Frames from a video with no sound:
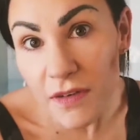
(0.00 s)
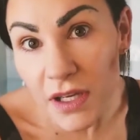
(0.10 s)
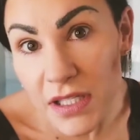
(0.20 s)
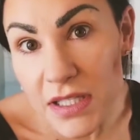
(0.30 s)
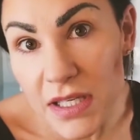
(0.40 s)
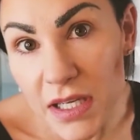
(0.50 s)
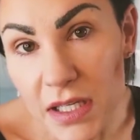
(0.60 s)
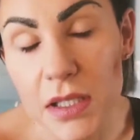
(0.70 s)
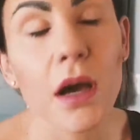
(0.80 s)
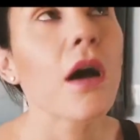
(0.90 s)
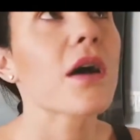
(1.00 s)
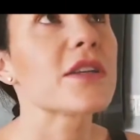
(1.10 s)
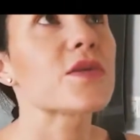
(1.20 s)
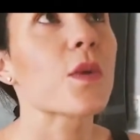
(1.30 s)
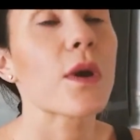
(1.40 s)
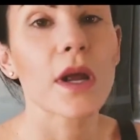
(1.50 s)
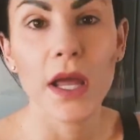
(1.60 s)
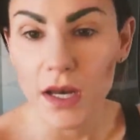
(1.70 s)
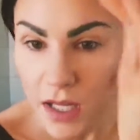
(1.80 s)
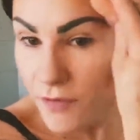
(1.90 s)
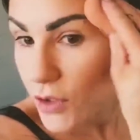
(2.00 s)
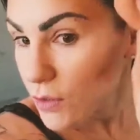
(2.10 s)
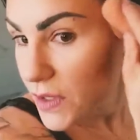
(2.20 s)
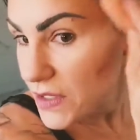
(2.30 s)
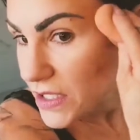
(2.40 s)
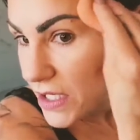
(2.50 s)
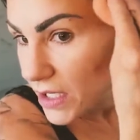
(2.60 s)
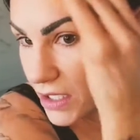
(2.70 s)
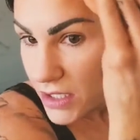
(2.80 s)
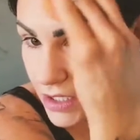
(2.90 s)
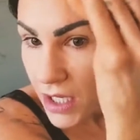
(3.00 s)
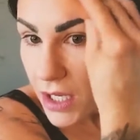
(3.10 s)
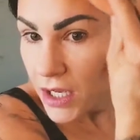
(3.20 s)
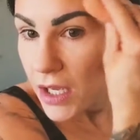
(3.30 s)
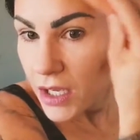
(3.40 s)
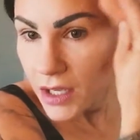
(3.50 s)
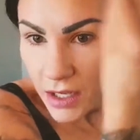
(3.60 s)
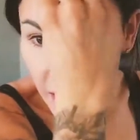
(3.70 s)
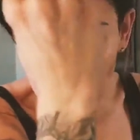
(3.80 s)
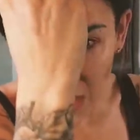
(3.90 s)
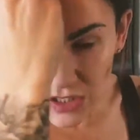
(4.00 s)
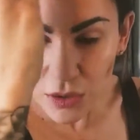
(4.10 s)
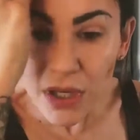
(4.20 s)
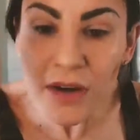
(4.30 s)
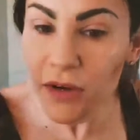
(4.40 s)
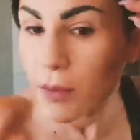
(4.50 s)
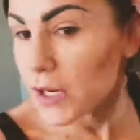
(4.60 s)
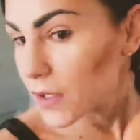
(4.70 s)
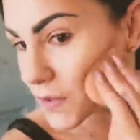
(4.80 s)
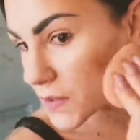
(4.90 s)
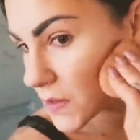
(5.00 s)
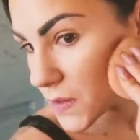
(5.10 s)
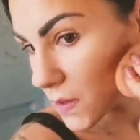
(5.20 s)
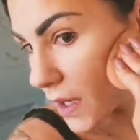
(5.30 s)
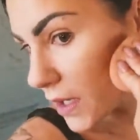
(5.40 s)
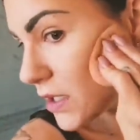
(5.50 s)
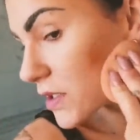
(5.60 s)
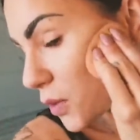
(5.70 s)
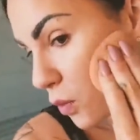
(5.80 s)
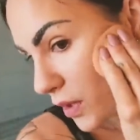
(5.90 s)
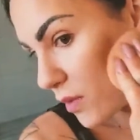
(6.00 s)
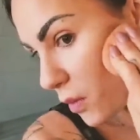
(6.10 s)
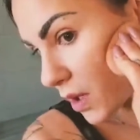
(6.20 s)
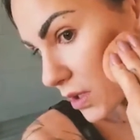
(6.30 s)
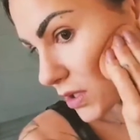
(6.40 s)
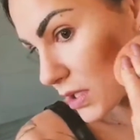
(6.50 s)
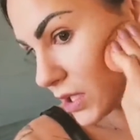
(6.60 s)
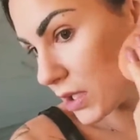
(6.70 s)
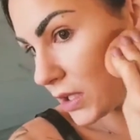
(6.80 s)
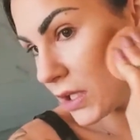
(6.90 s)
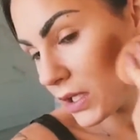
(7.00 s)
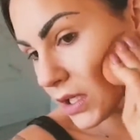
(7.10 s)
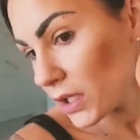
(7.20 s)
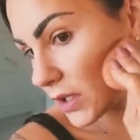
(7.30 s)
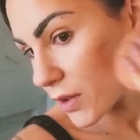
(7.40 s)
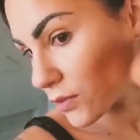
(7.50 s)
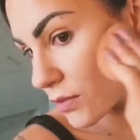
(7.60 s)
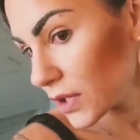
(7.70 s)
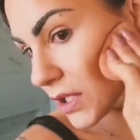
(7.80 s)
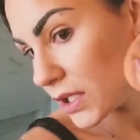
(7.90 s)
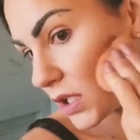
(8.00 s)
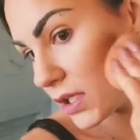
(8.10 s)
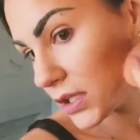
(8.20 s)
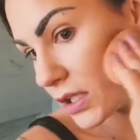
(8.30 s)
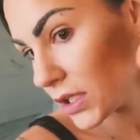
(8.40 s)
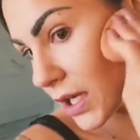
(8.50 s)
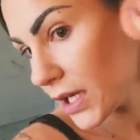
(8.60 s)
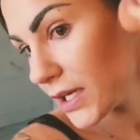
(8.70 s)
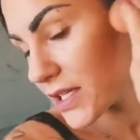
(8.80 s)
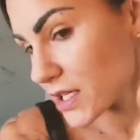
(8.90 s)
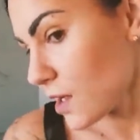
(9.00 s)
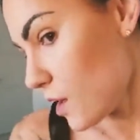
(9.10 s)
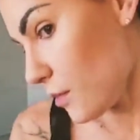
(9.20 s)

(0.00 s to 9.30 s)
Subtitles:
fucking see it, I swear again, if you can see it, so can everyone else, okay? So we want that really nice,